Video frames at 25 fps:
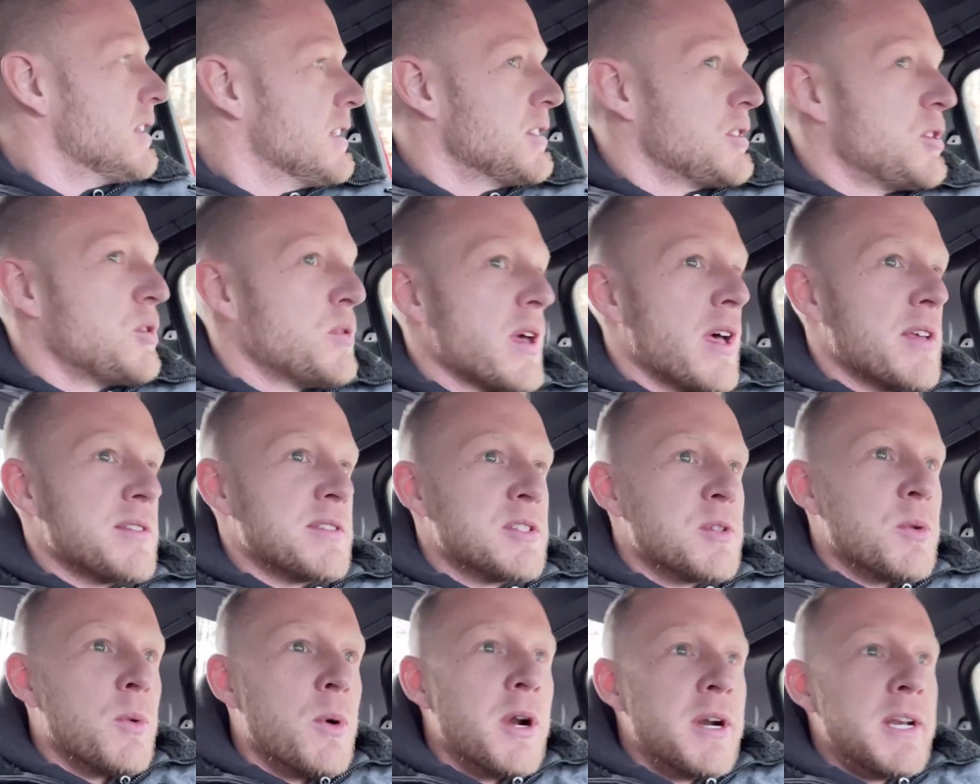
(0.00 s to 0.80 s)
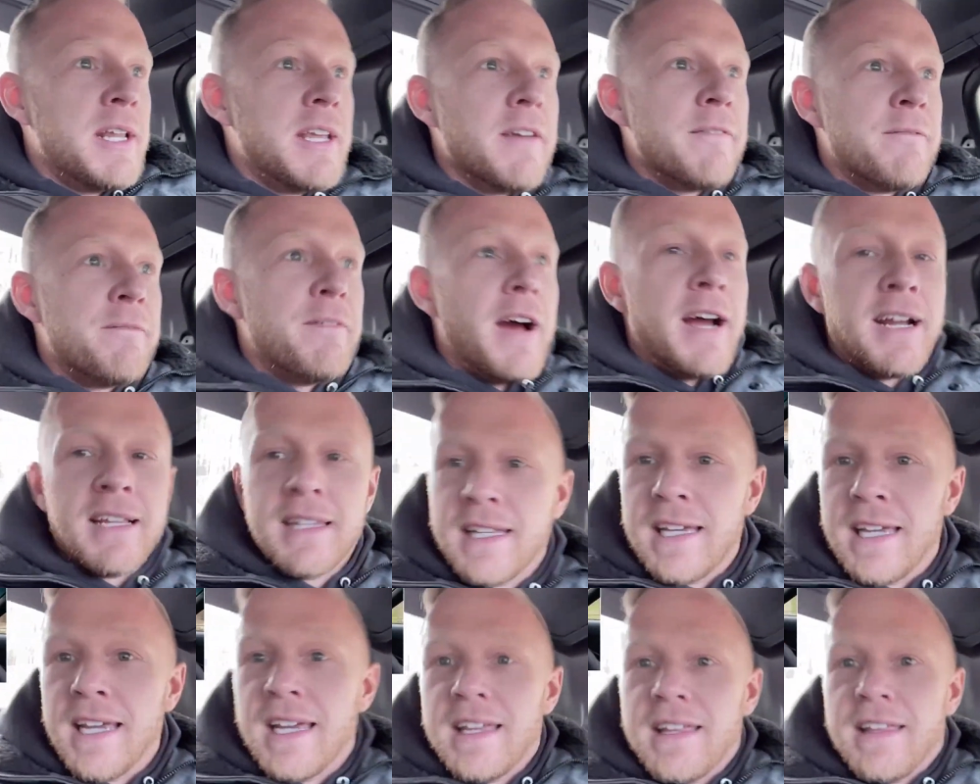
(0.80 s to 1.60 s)
2020, I
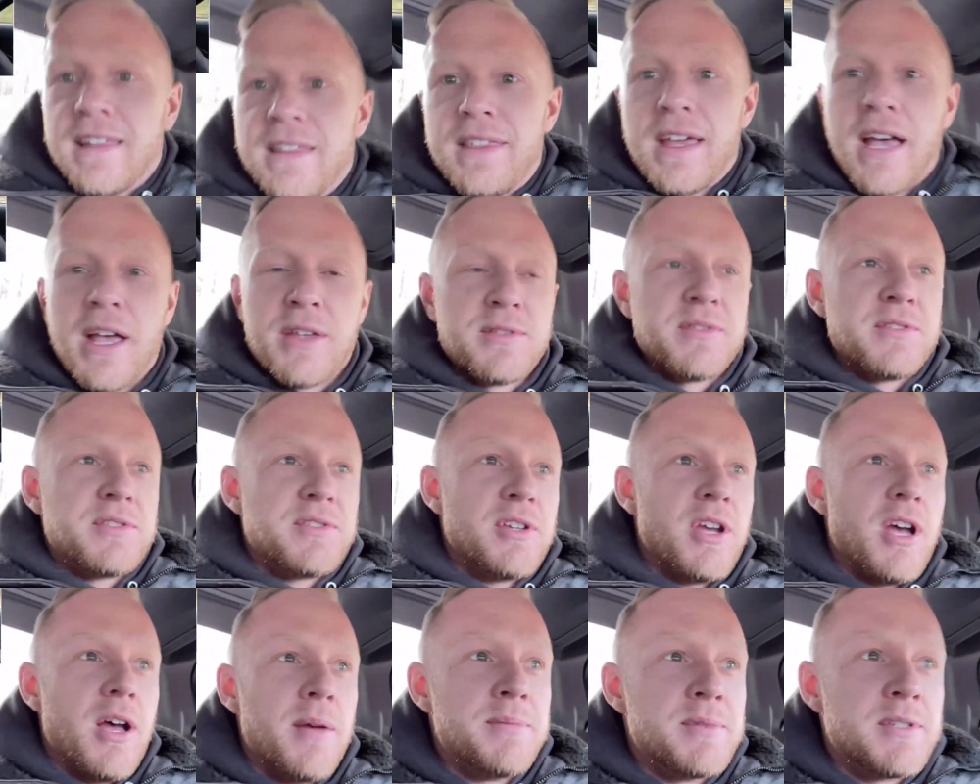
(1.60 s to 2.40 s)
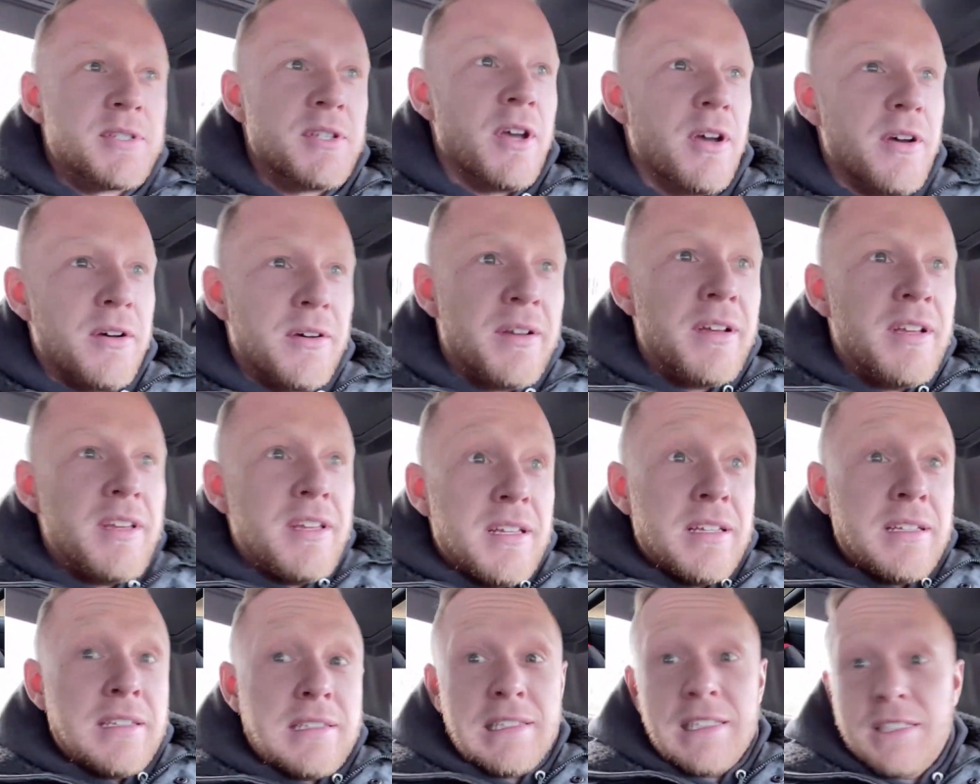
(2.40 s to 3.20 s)
finally hit 1,000 subs, so
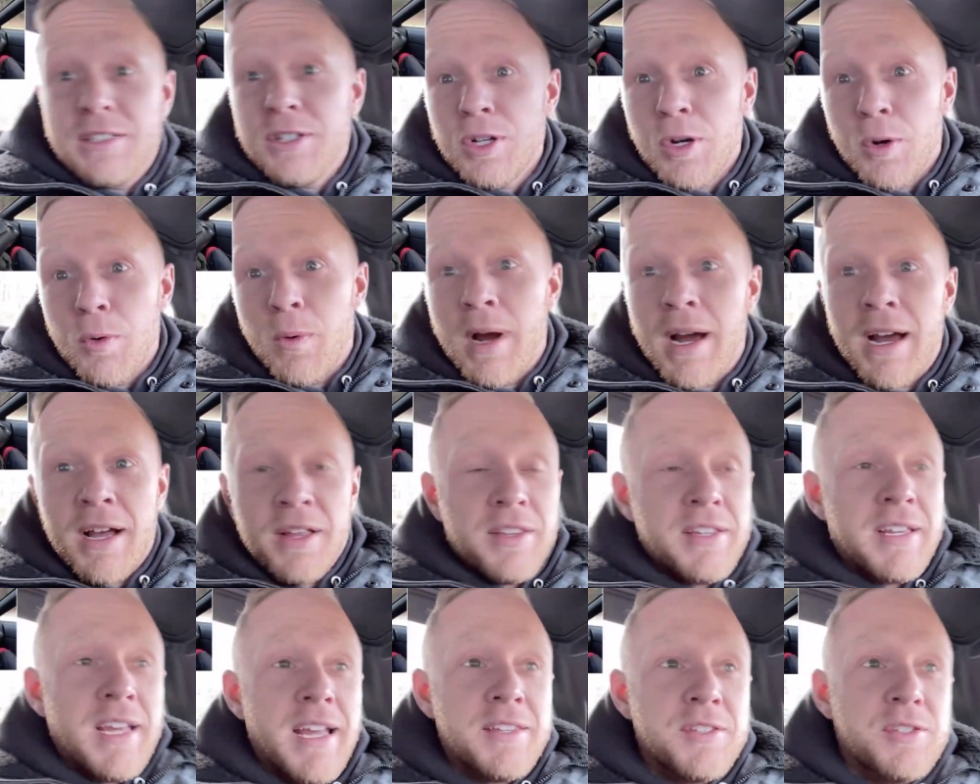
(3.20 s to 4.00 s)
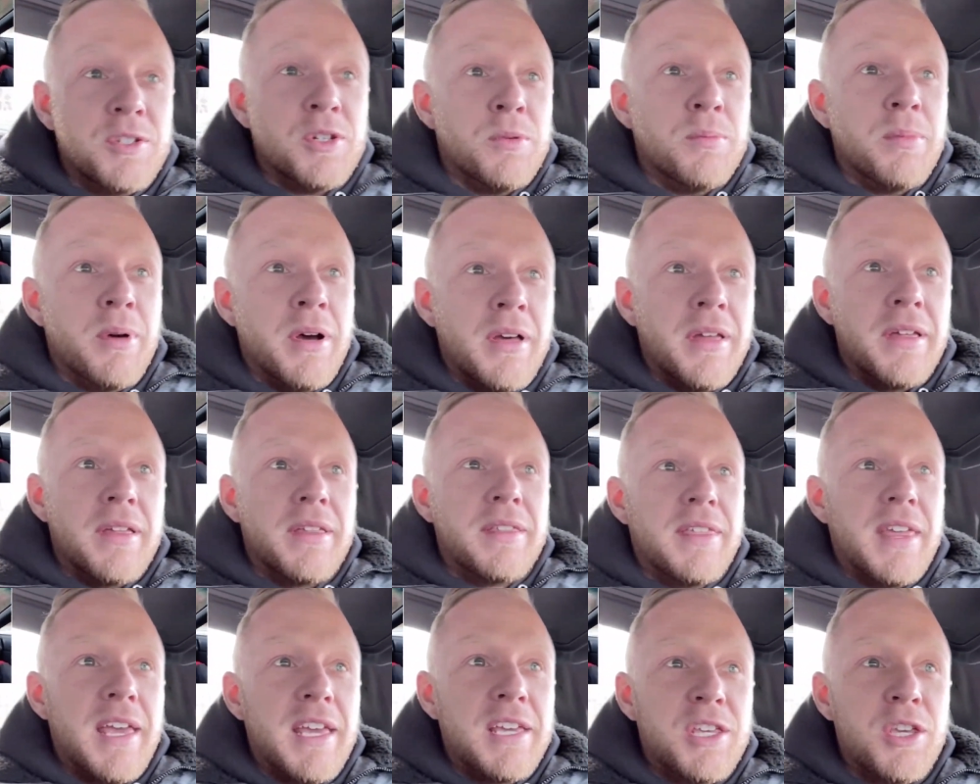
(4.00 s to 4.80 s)
that took a while to get to, but
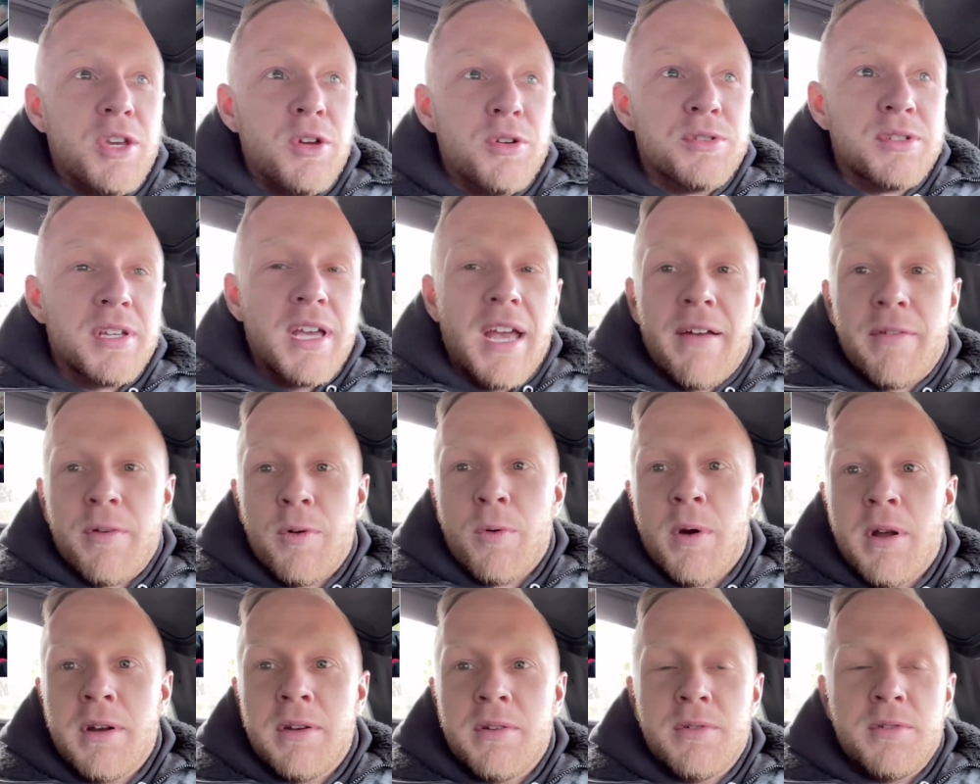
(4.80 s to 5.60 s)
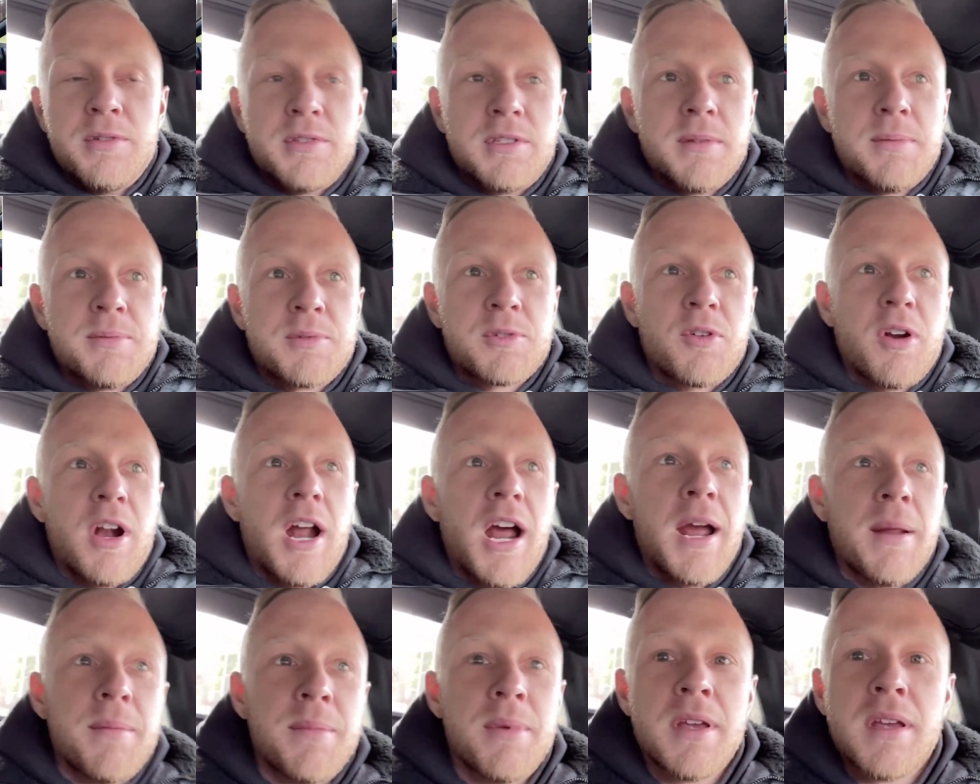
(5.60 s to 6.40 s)
thank you to everyone who's
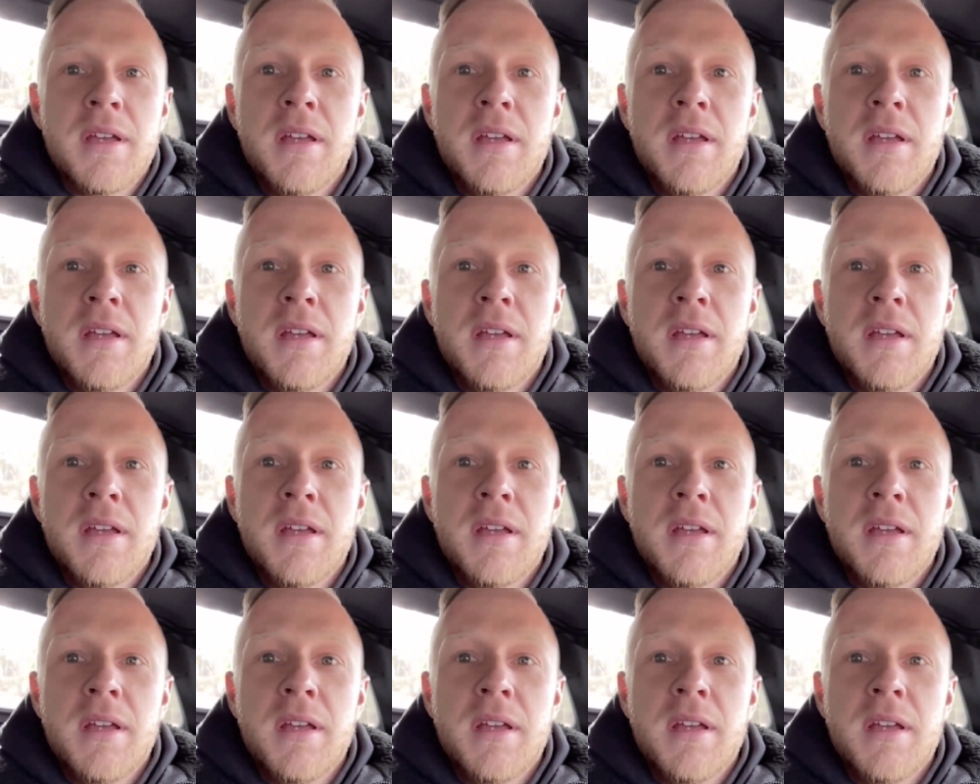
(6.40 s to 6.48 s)
subscribed